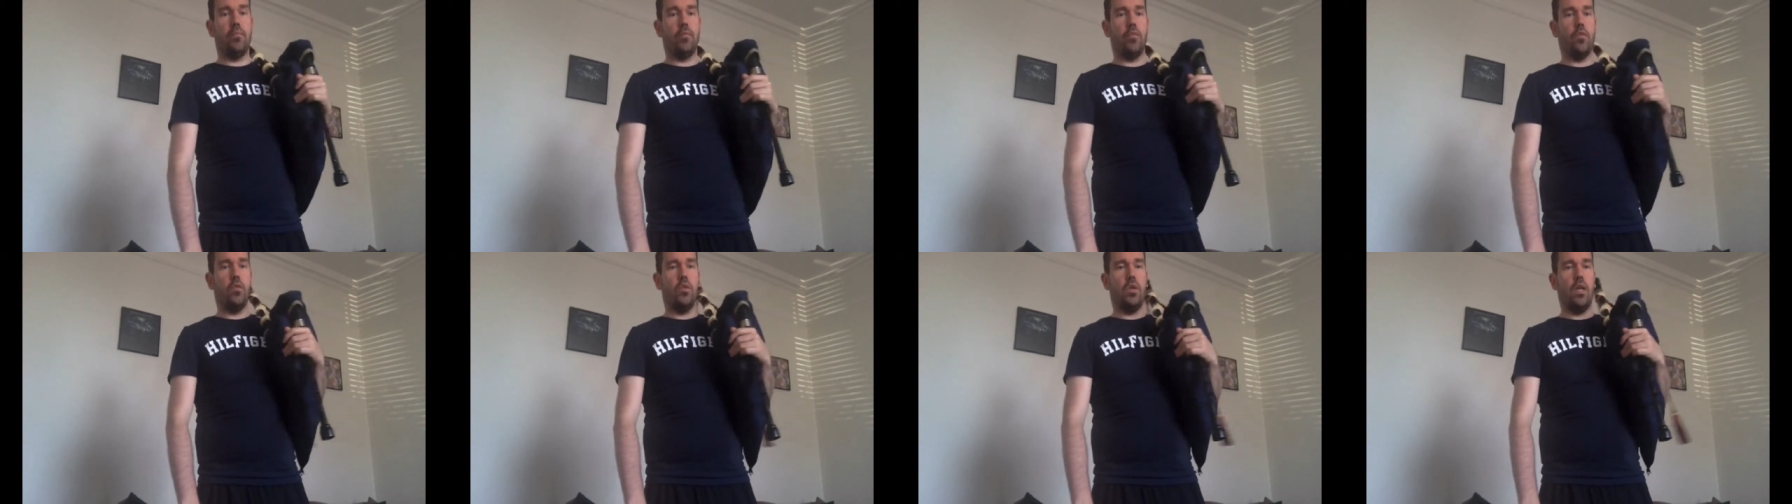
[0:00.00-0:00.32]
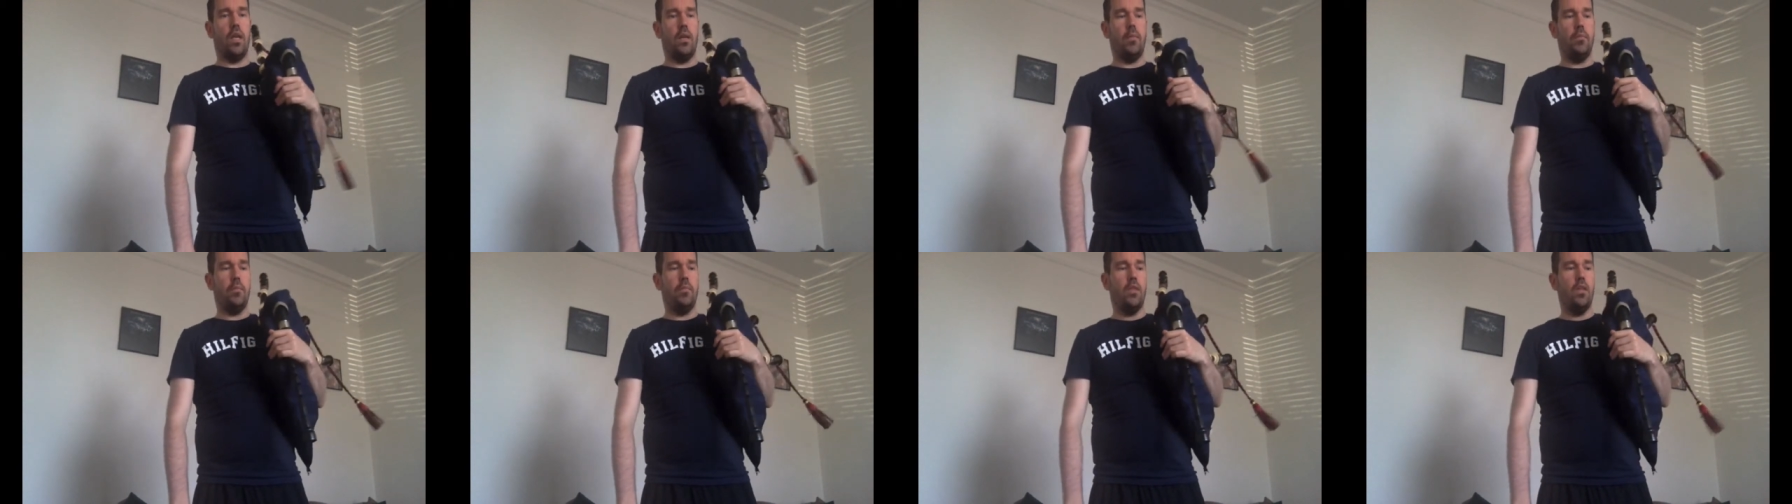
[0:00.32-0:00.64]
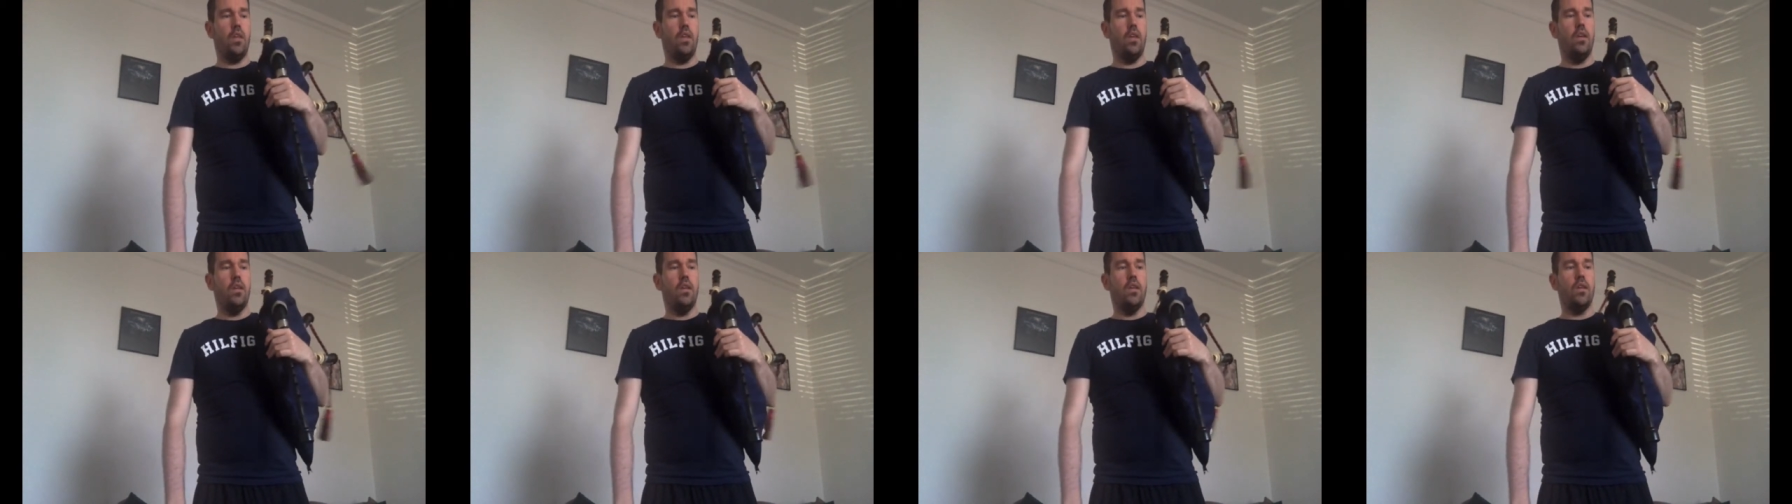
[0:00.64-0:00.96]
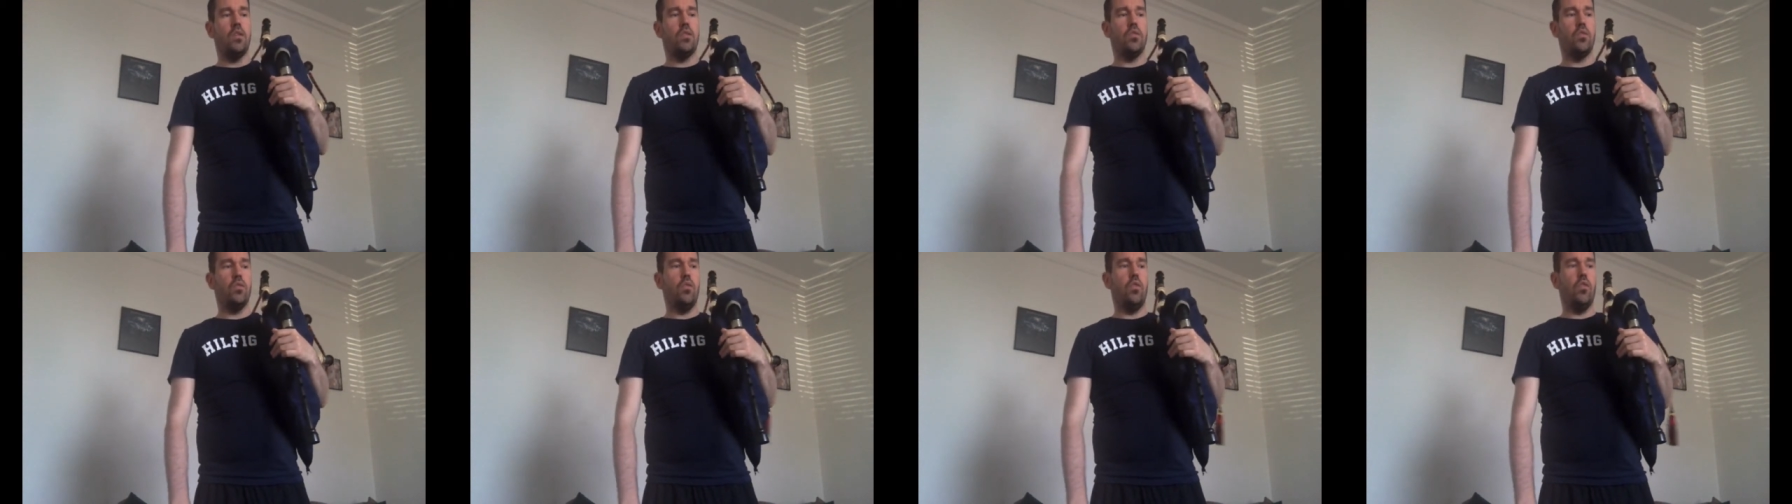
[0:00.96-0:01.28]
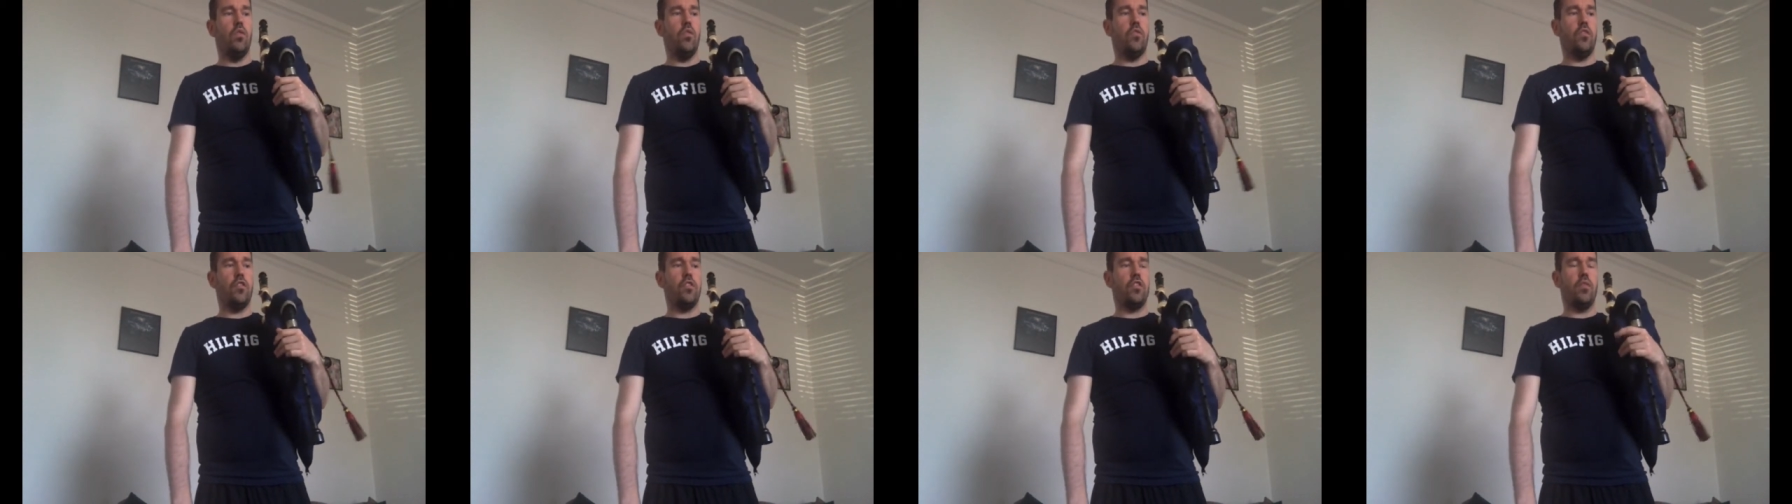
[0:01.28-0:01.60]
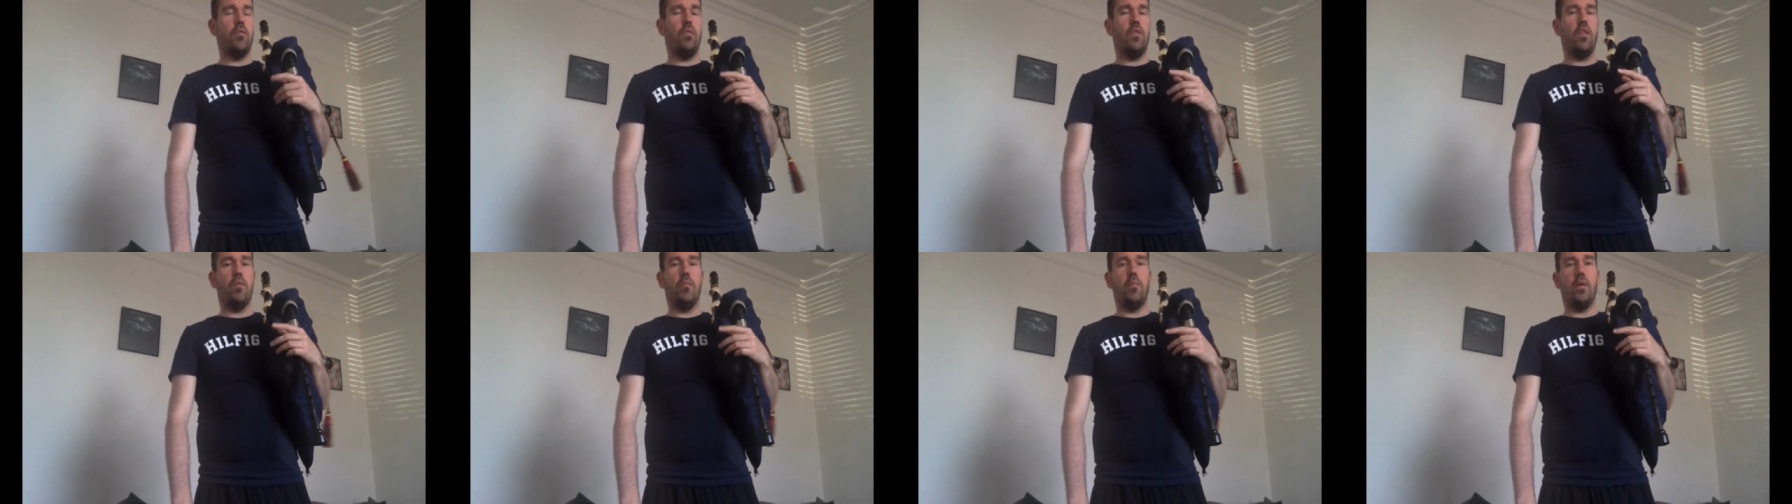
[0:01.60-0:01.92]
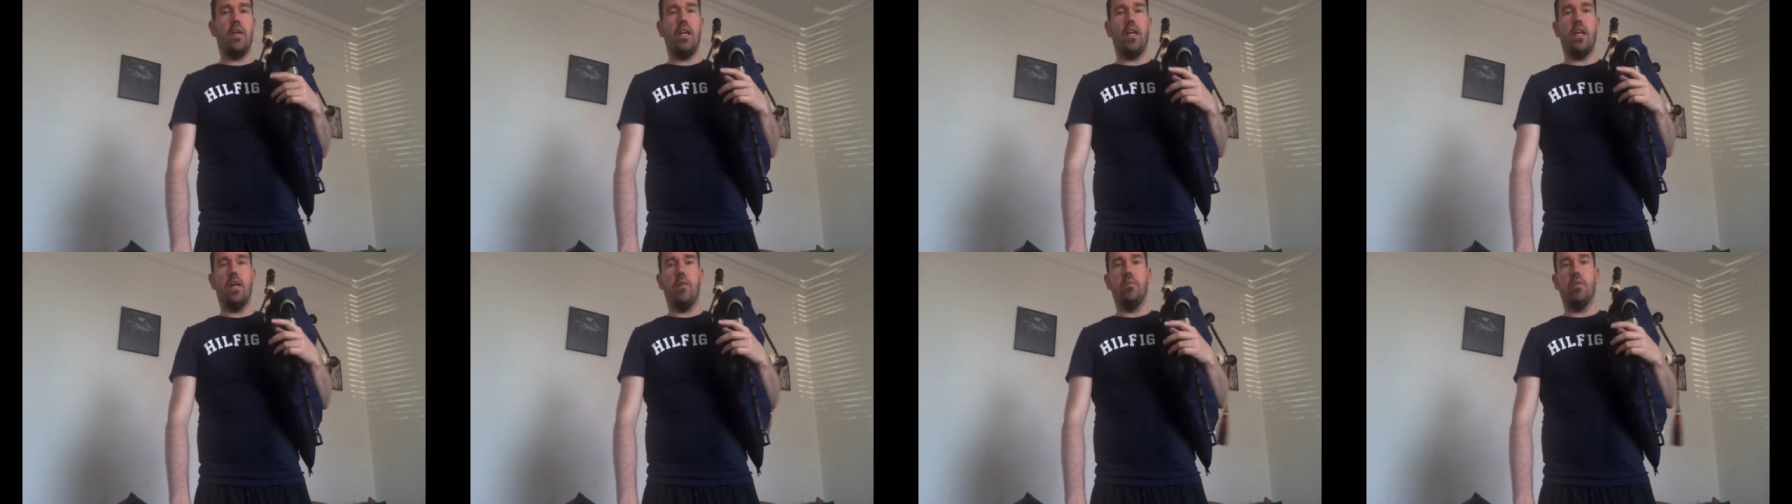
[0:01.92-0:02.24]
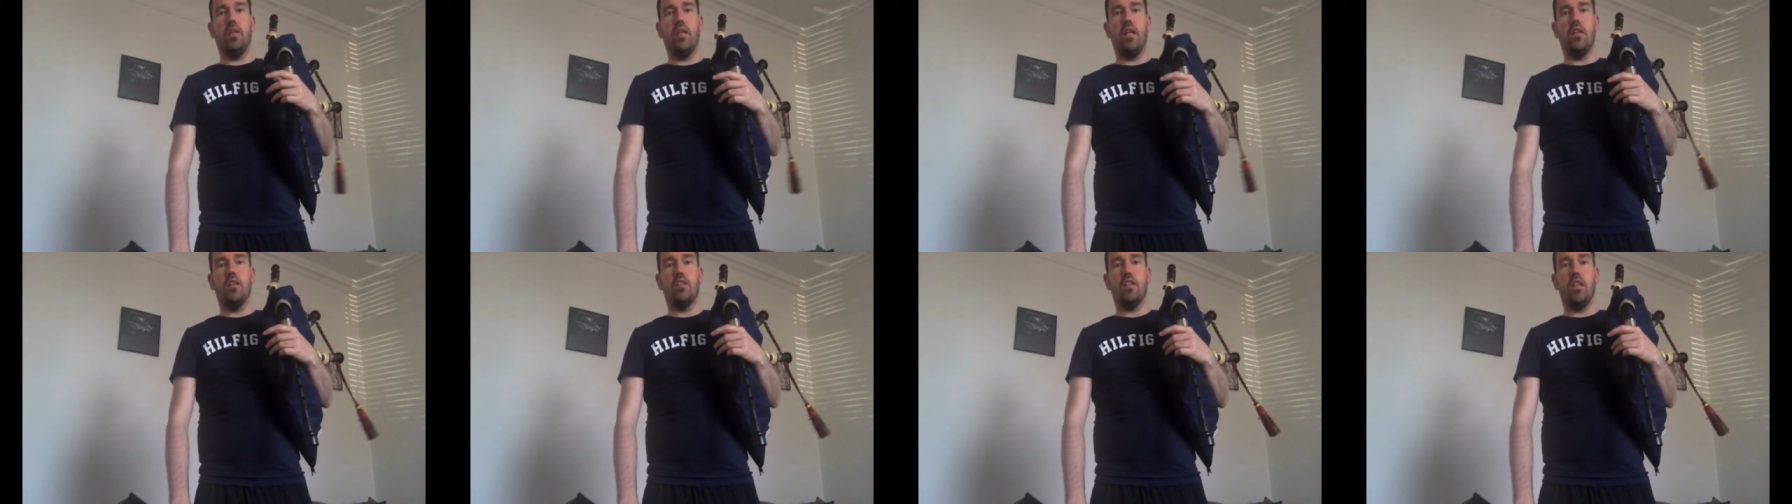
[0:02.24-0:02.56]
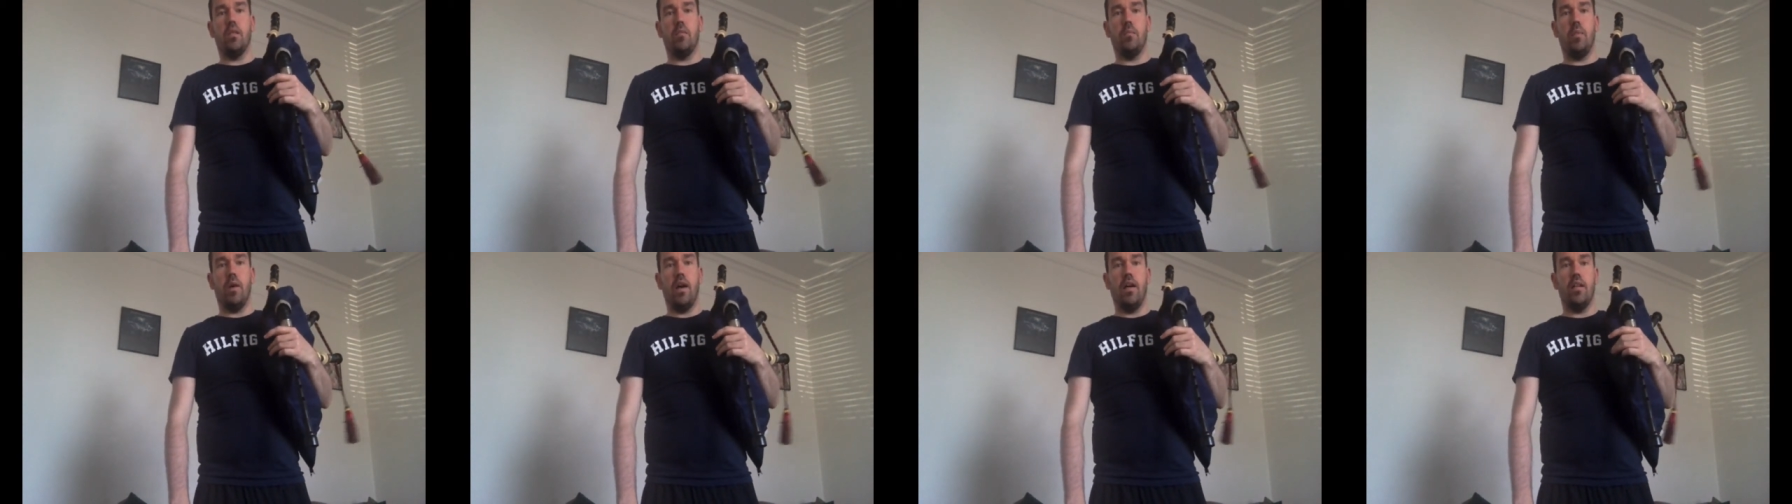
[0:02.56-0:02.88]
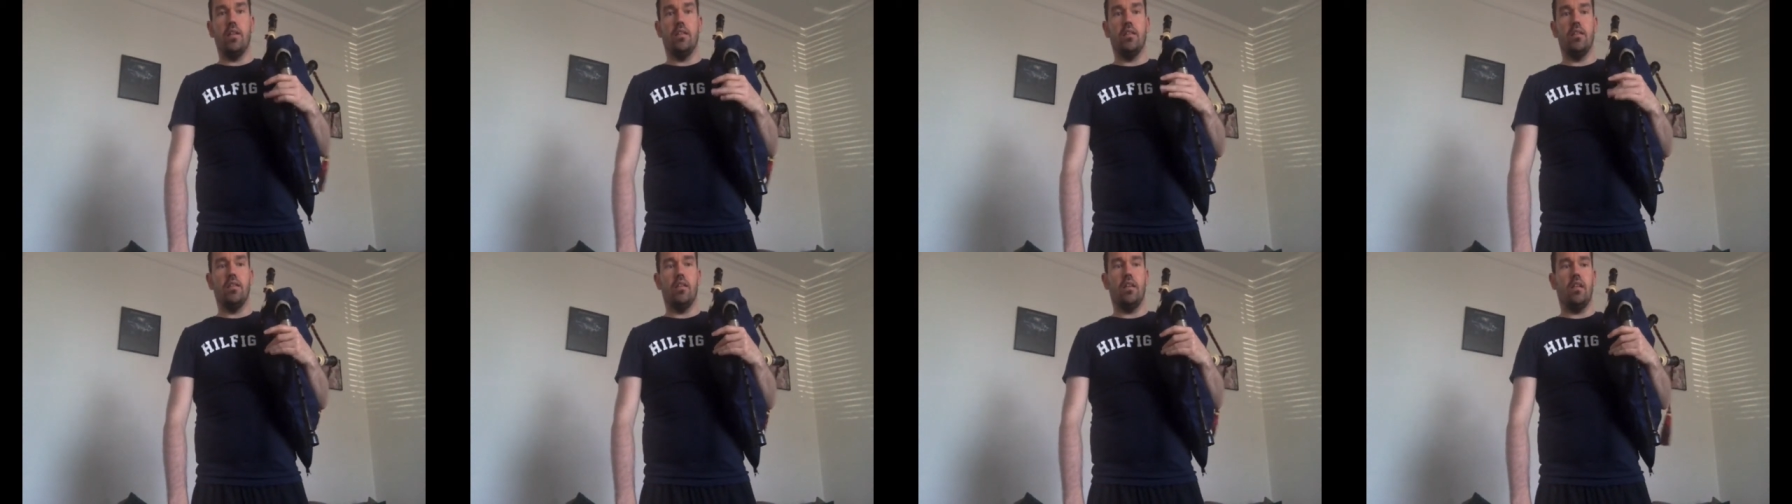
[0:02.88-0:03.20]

Okay, so for some of the beginner players at the band